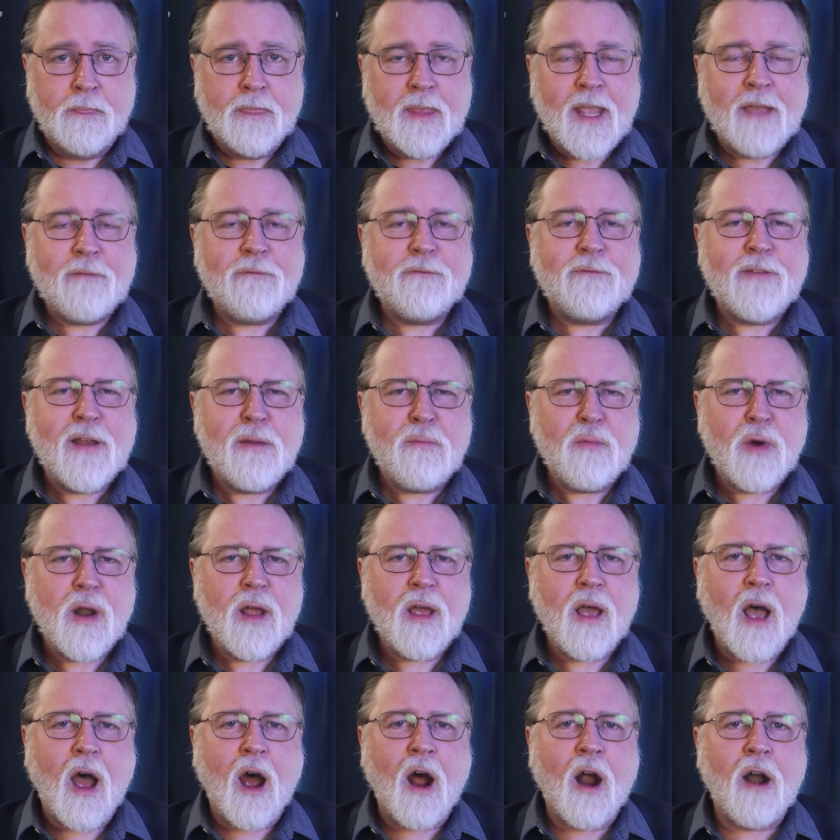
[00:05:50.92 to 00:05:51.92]

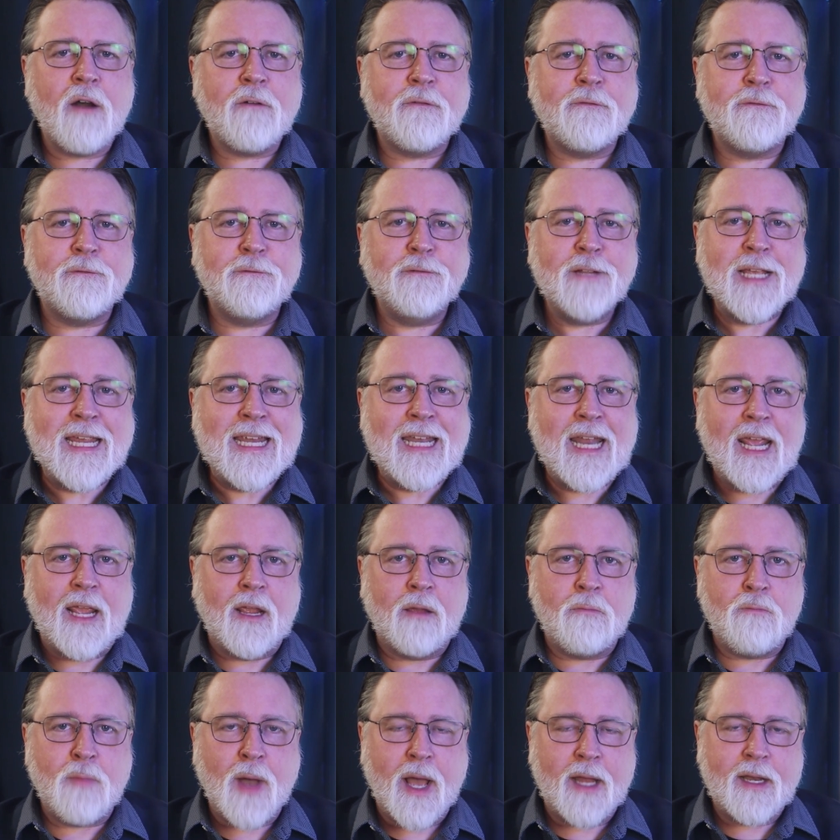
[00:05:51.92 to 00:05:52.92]
Ephemera are
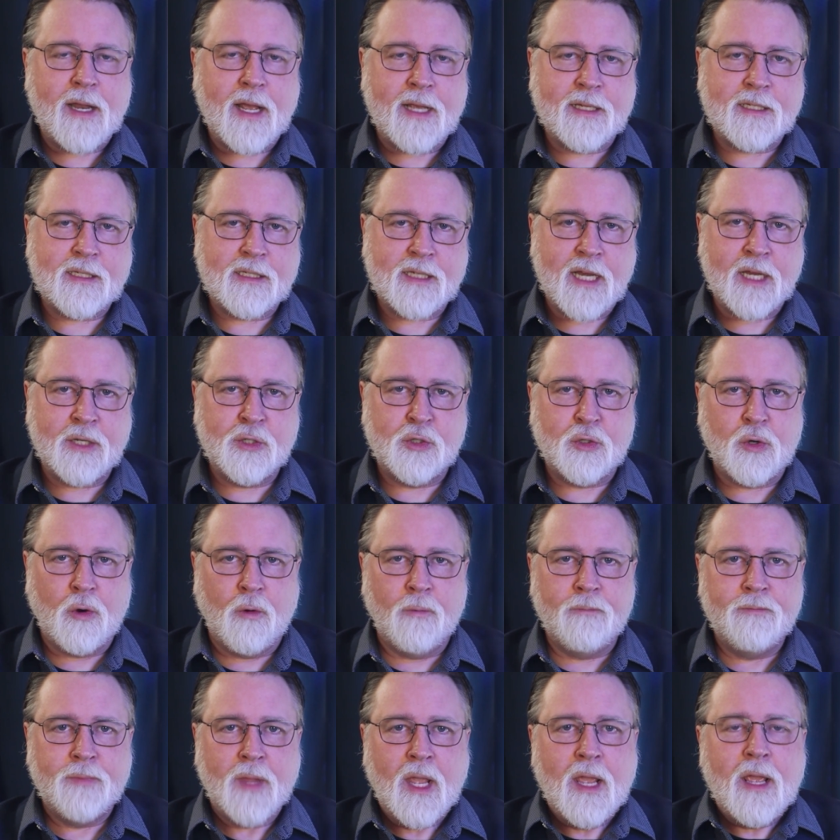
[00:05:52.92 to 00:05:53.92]
fleeting but
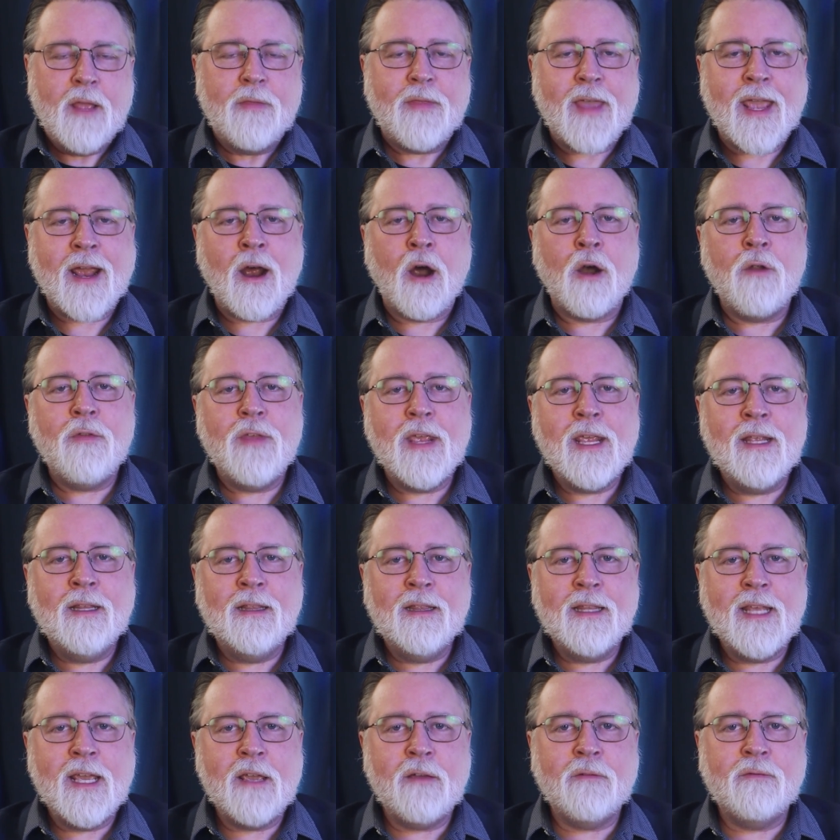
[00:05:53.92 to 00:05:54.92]
essential. They are the
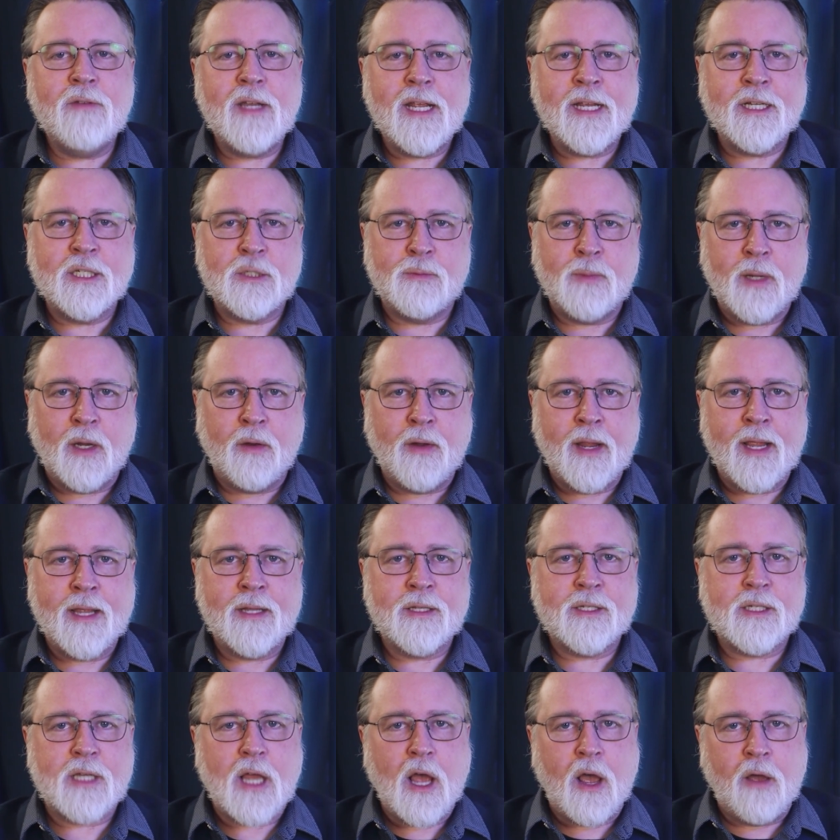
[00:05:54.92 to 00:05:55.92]
lived
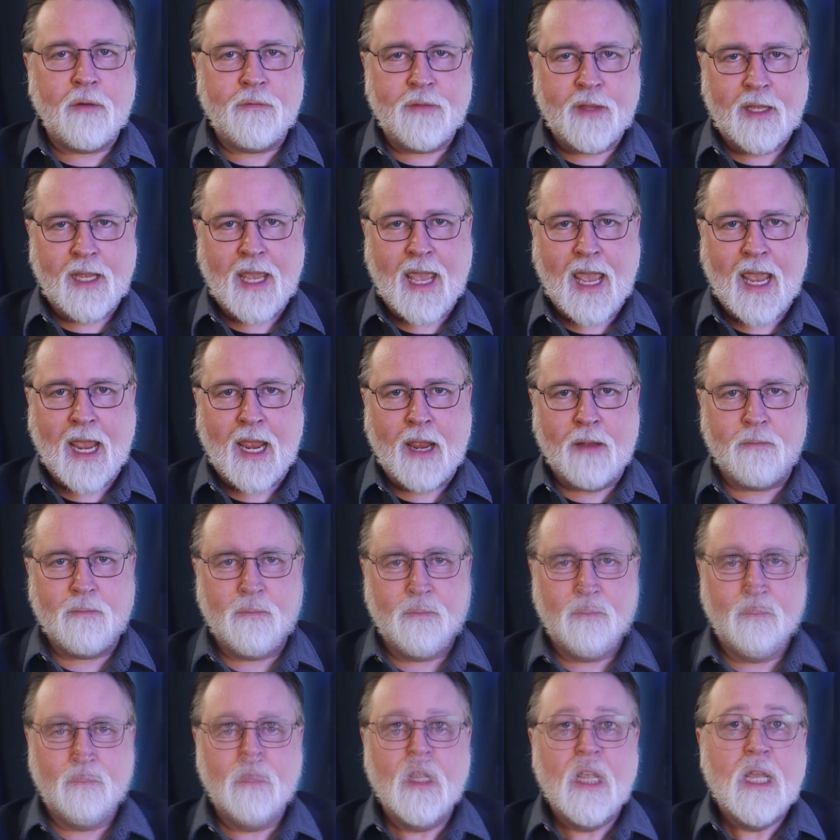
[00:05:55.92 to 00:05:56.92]
experience of the game.
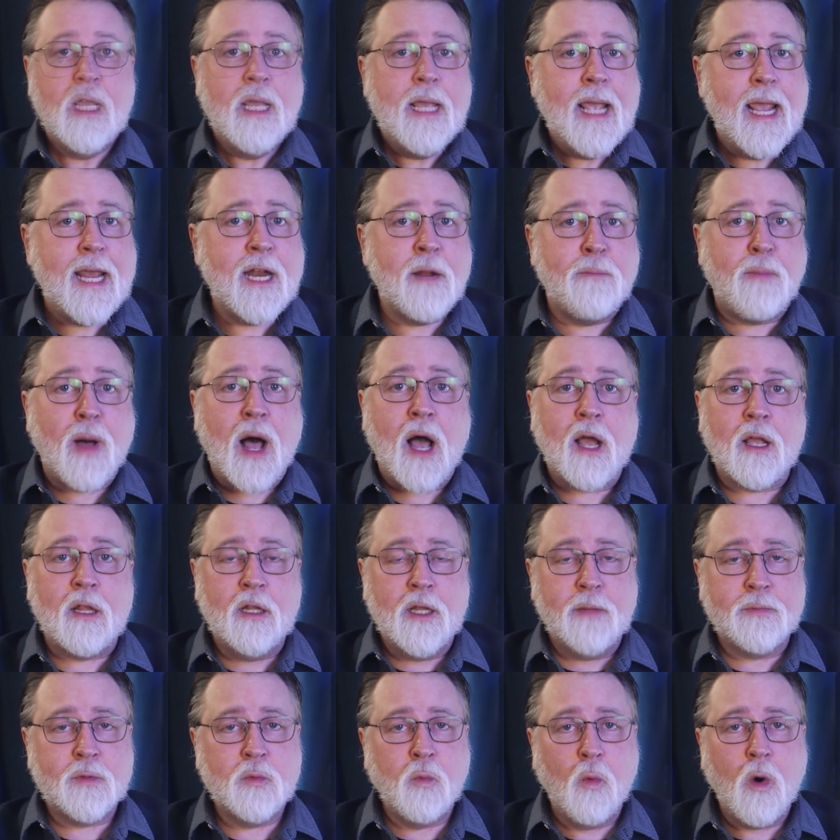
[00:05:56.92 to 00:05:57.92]
In
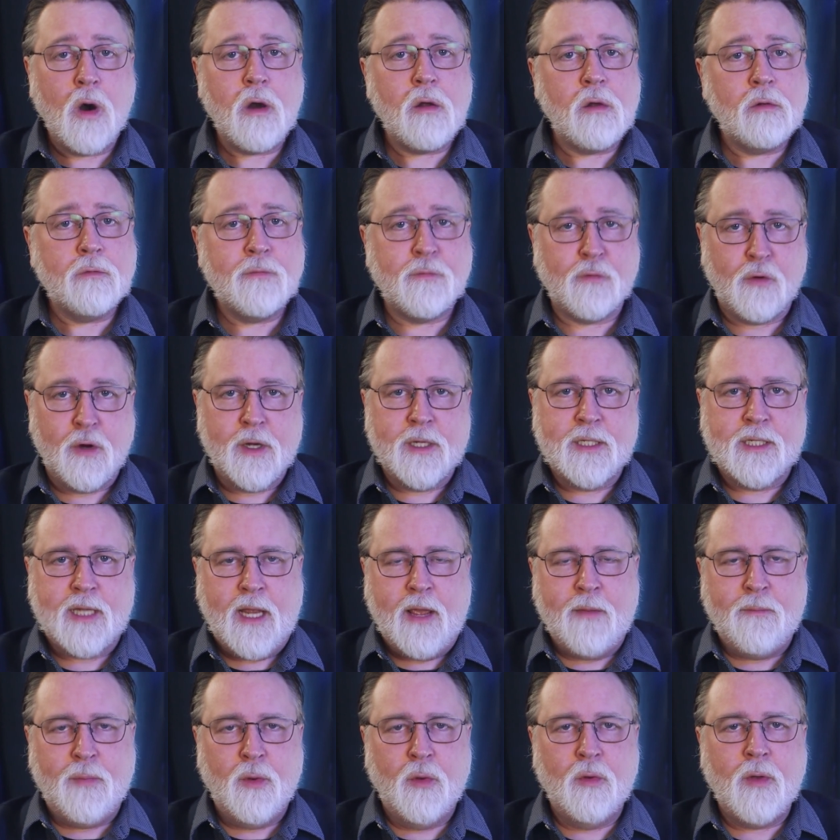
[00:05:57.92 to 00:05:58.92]
Apocalypse World, for
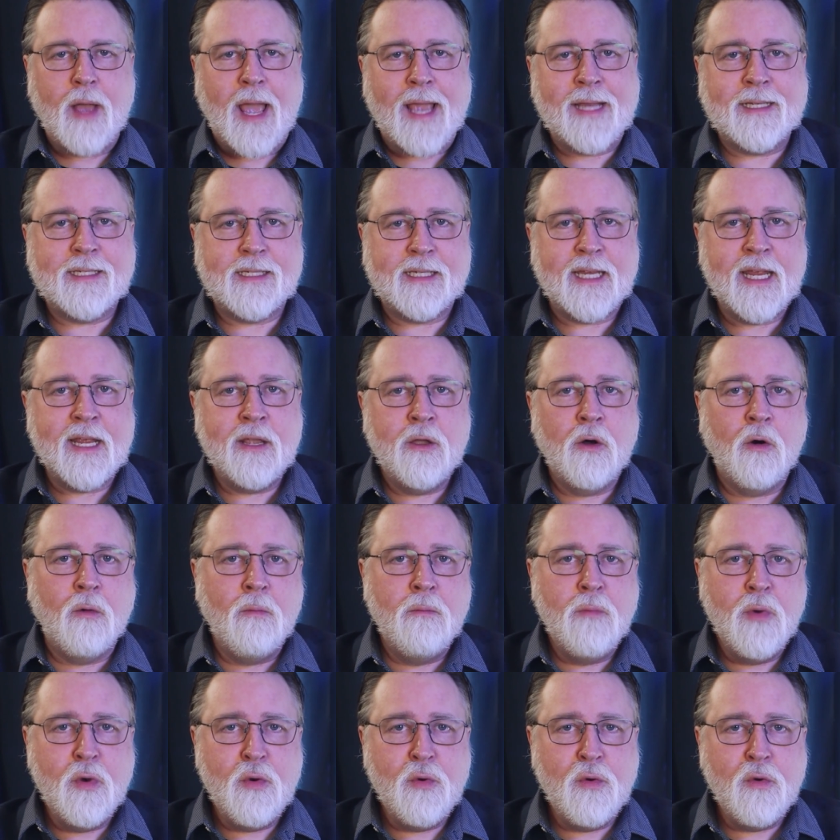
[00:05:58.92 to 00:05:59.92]
example, a single
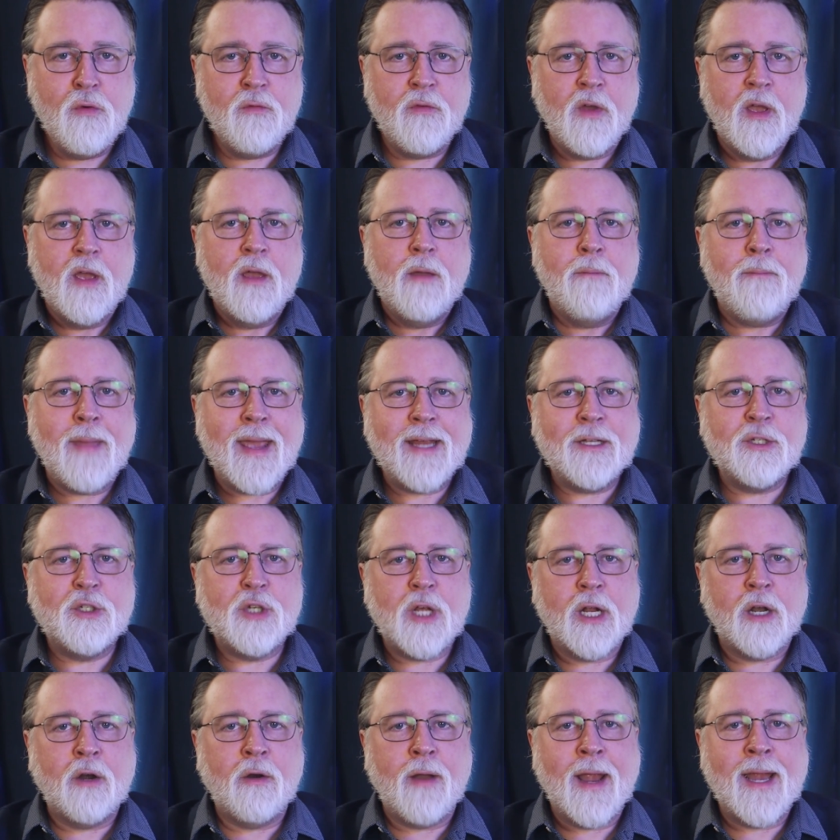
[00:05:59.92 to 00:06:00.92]
move may
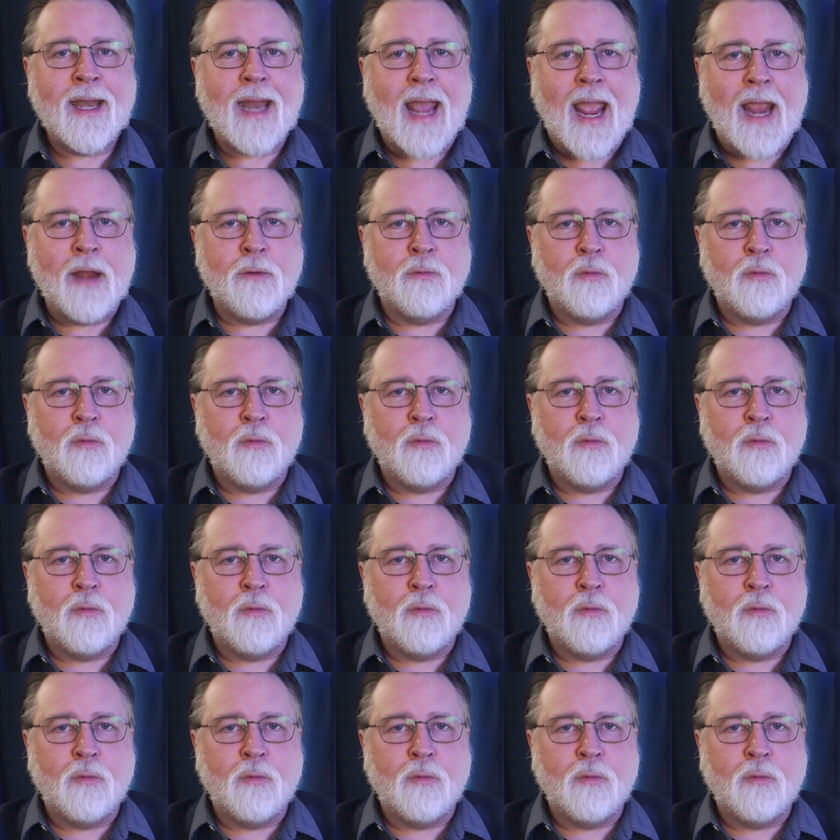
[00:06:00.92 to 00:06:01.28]
generate a